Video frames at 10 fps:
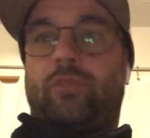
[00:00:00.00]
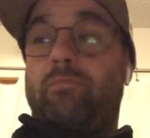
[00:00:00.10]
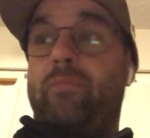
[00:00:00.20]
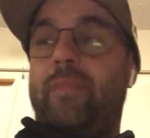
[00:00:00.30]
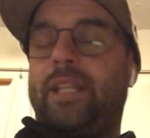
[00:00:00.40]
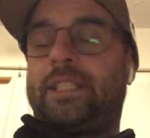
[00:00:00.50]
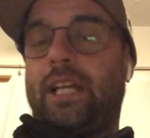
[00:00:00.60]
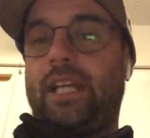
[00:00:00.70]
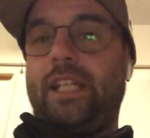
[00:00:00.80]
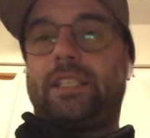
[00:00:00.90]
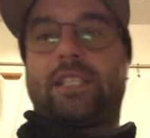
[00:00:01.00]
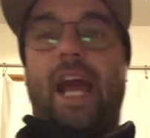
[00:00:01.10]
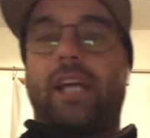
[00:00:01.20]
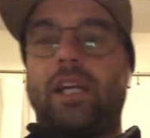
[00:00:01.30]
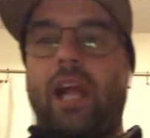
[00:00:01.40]
mentally,
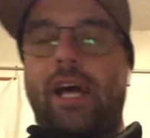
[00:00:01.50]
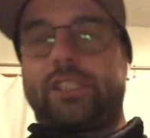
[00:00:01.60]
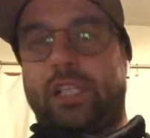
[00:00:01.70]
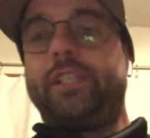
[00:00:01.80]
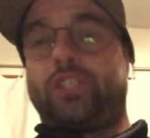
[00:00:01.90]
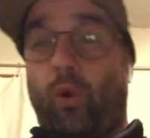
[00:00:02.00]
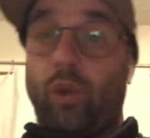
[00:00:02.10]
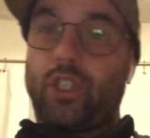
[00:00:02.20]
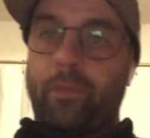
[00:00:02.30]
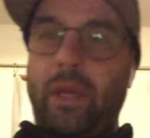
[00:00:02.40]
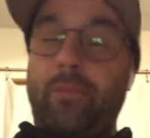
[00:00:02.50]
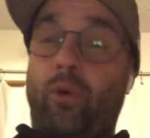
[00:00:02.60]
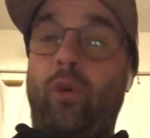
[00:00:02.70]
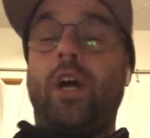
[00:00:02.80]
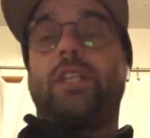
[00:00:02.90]
psychologically torture
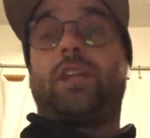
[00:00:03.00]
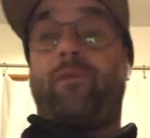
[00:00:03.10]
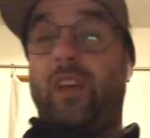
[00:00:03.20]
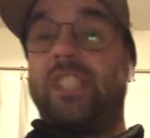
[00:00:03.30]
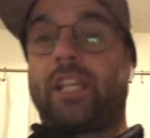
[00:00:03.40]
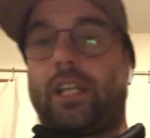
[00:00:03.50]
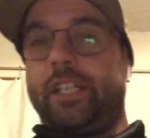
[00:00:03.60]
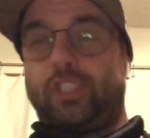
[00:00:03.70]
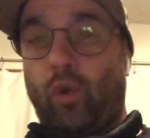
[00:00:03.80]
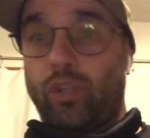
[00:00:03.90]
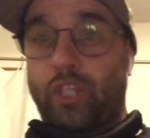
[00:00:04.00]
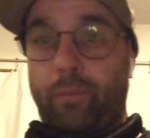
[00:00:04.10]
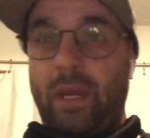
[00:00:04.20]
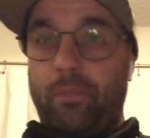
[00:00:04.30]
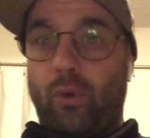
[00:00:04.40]
people, to physically torture
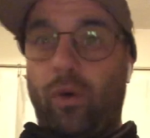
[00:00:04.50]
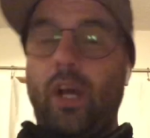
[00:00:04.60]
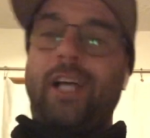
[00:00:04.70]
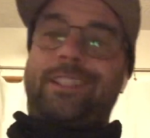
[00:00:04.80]
people,